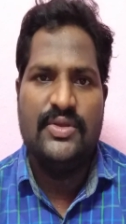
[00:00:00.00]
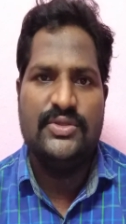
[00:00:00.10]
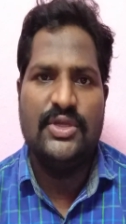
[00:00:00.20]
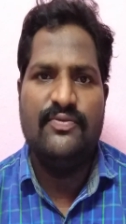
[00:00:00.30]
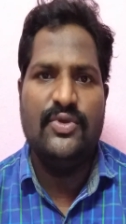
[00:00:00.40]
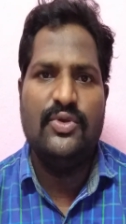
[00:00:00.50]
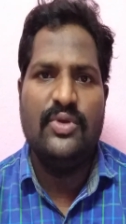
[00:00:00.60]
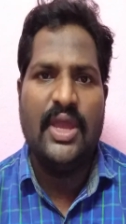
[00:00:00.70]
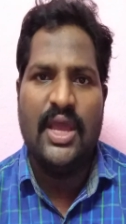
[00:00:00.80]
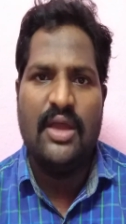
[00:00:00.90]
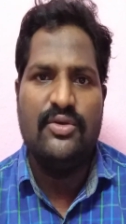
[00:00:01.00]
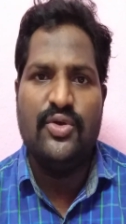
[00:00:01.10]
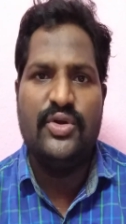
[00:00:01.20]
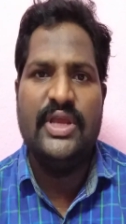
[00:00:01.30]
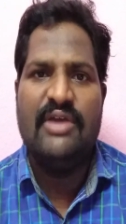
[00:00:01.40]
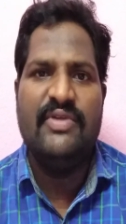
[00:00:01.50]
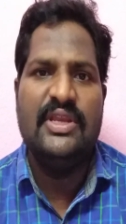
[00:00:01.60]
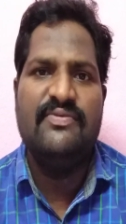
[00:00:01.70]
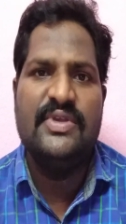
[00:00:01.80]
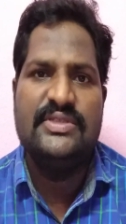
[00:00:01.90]
So if you ha don't have
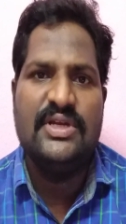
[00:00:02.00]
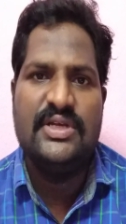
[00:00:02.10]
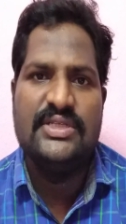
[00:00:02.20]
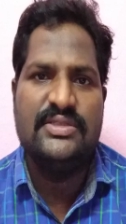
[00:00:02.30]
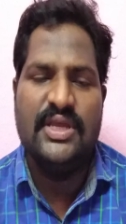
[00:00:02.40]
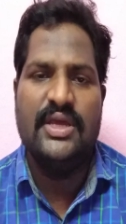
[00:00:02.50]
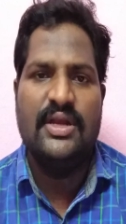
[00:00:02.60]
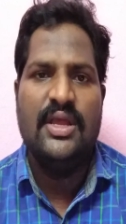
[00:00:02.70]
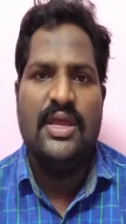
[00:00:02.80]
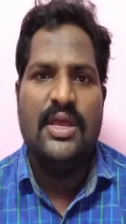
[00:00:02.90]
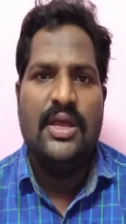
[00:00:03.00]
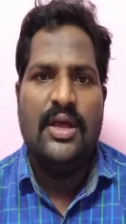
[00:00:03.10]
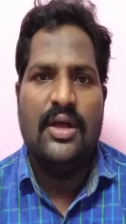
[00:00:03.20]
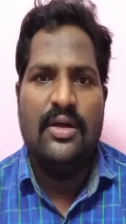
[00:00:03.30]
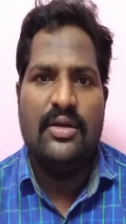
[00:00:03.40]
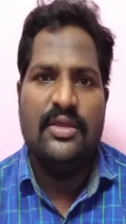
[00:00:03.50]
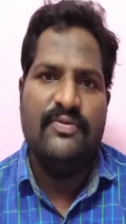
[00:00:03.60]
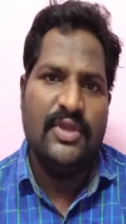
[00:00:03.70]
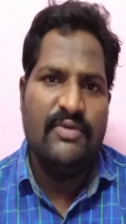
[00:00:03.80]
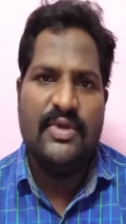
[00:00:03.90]
any facilities there, uh,
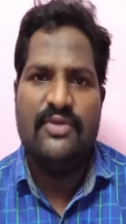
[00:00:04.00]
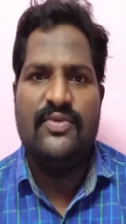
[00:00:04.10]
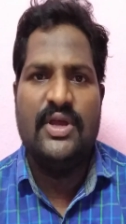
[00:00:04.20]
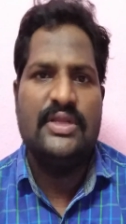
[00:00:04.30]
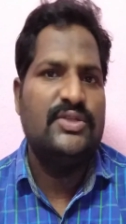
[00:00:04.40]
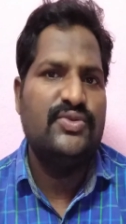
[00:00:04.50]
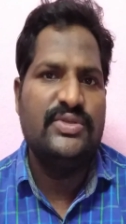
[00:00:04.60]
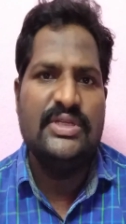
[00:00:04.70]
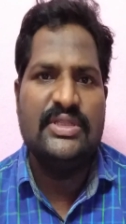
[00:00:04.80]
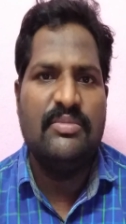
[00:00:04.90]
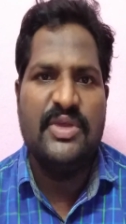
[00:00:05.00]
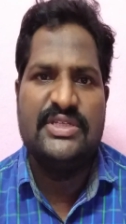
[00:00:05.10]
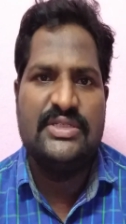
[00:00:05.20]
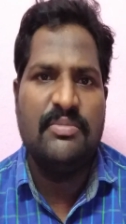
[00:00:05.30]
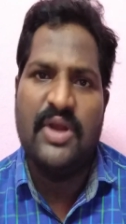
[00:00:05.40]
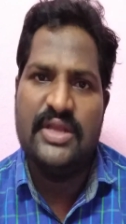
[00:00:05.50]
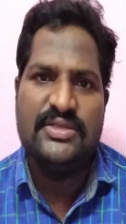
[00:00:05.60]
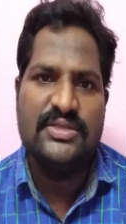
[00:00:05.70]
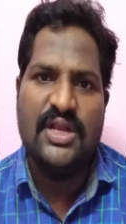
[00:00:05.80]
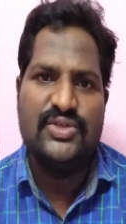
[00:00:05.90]
if even if you are choosing the best
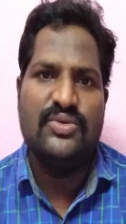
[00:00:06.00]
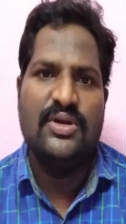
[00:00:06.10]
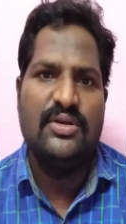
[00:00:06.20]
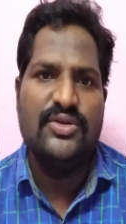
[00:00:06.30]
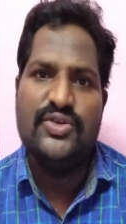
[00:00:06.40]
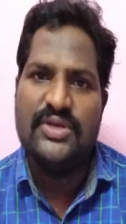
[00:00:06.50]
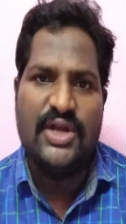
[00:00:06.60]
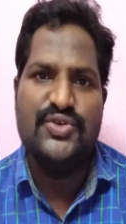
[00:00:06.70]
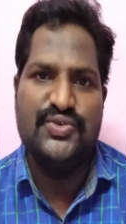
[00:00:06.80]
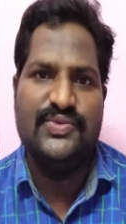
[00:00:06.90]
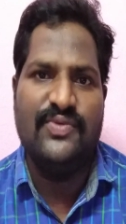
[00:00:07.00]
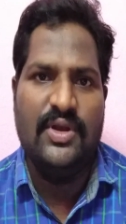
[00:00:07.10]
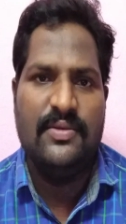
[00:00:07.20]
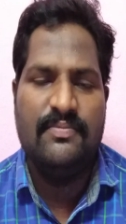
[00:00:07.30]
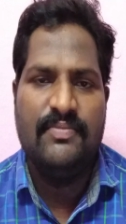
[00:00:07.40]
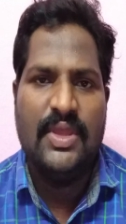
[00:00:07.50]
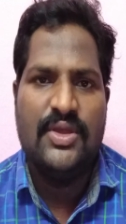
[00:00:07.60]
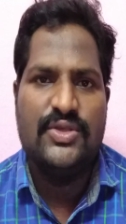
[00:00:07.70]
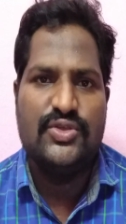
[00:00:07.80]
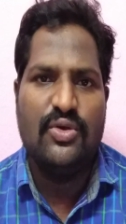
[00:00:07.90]
branch is also not useful.
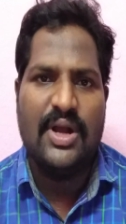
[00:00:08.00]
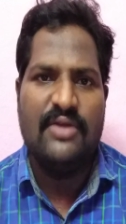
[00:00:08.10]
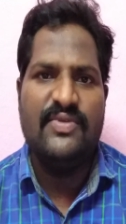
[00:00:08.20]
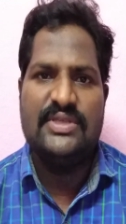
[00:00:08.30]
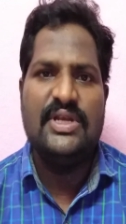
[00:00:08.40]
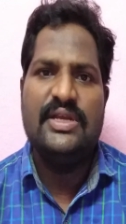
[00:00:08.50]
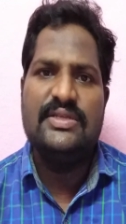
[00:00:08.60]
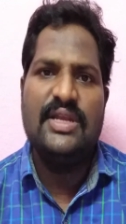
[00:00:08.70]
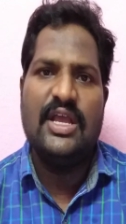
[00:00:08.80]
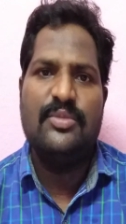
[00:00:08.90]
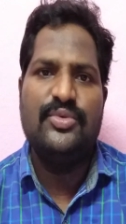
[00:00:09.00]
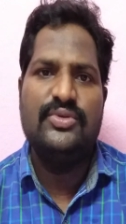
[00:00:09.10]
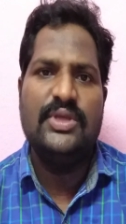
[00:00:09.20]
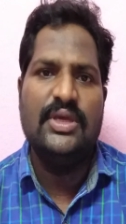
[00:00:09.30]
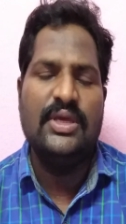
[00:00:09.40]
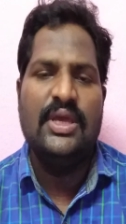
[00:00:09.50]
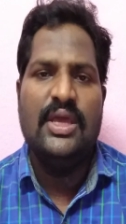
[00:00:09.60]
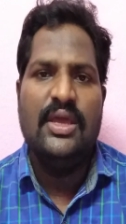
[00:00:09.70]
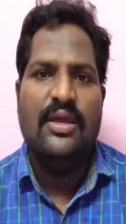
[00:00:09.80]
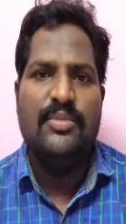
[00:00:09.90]
So akkada facilities lekapothe
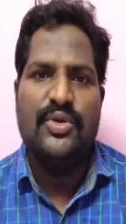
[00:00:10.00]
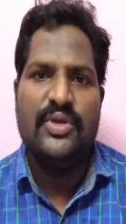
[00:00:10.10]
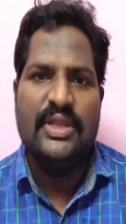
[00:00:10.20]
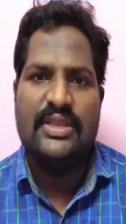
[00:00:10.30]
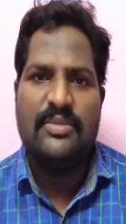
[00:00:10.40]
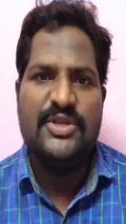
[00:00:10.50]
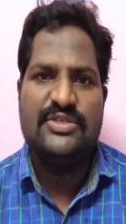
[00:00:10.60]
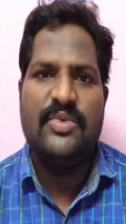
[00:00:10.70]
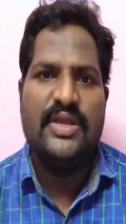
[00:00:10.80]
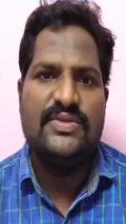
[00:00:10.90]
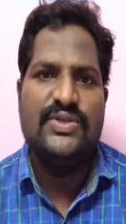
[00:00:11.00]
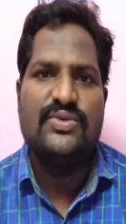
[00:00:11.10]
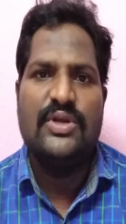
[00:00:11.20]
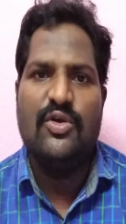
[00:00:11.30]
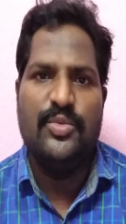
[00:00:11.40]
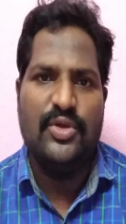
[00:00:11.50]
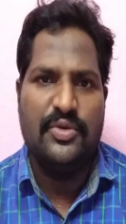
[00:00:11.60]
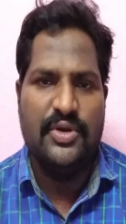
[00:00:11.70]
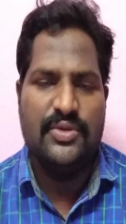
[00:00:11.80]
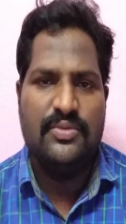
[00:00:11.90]
meeru enta manchi branch isukuna
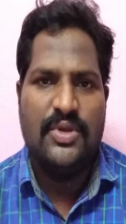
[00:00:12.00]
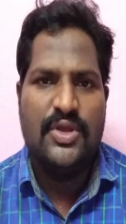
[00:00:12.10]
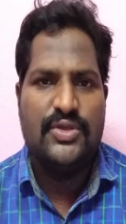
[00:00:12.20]
upayogam undadu.